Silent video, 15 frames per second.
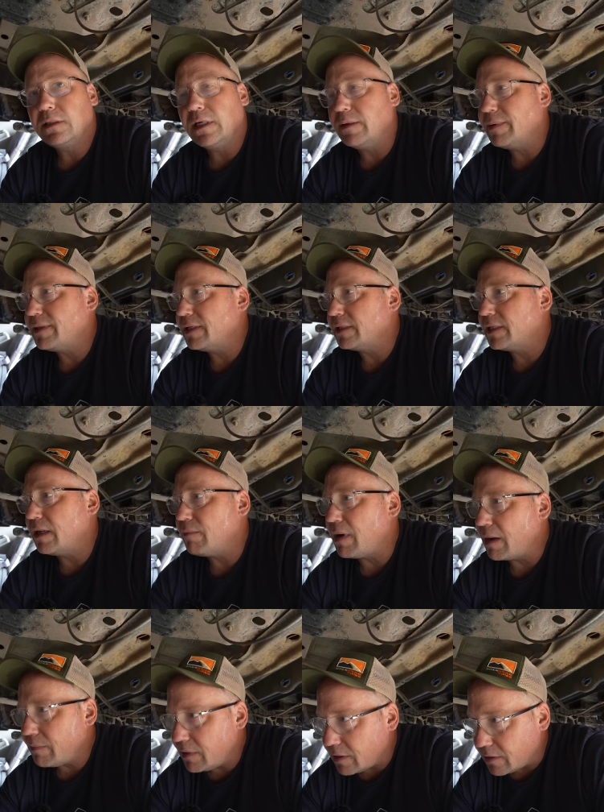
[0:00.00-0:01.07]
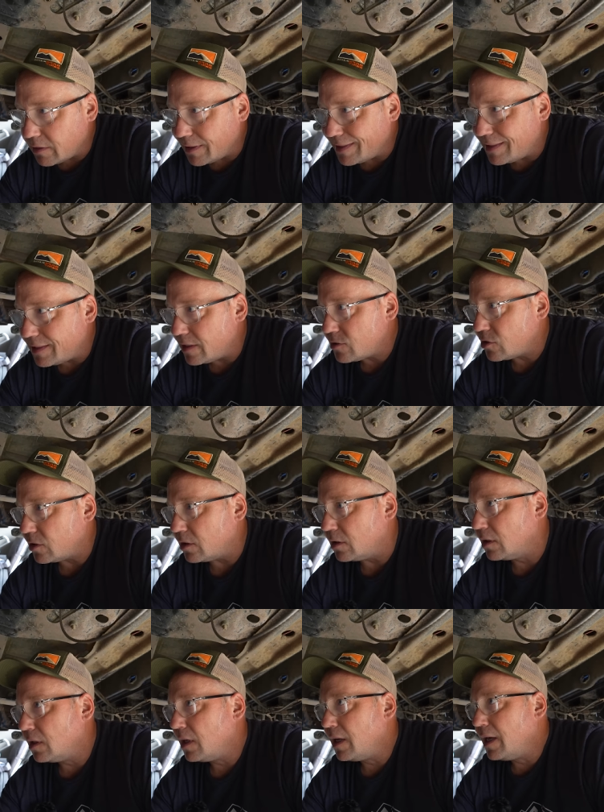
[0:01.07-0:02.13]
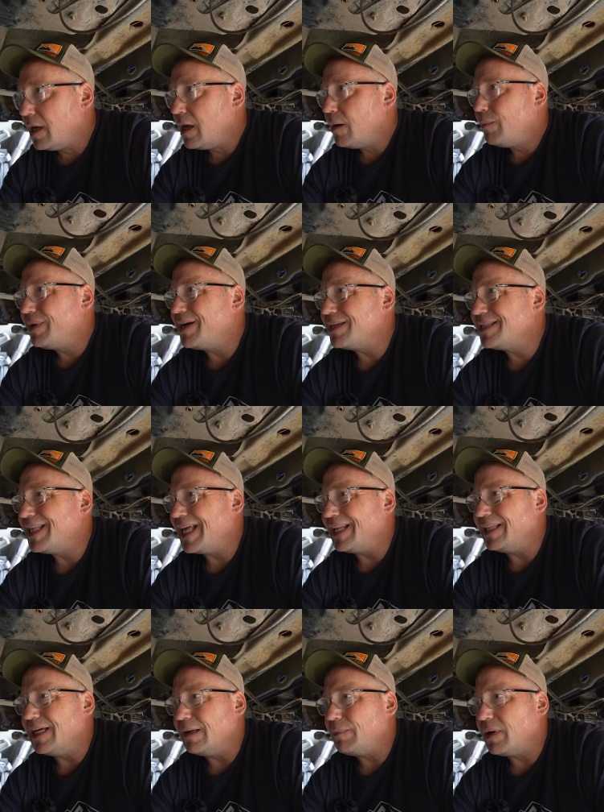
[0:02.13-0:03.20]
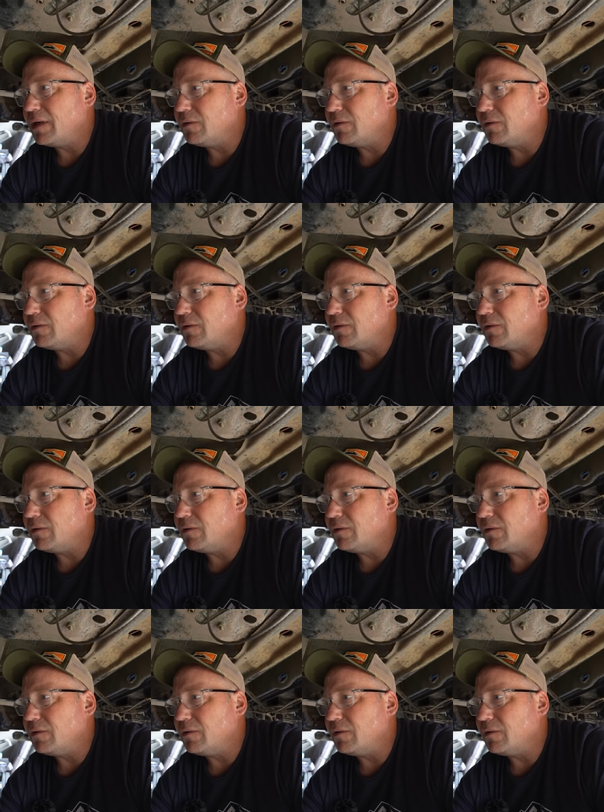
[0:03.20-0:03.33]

I think that might be a good addition because of that lip.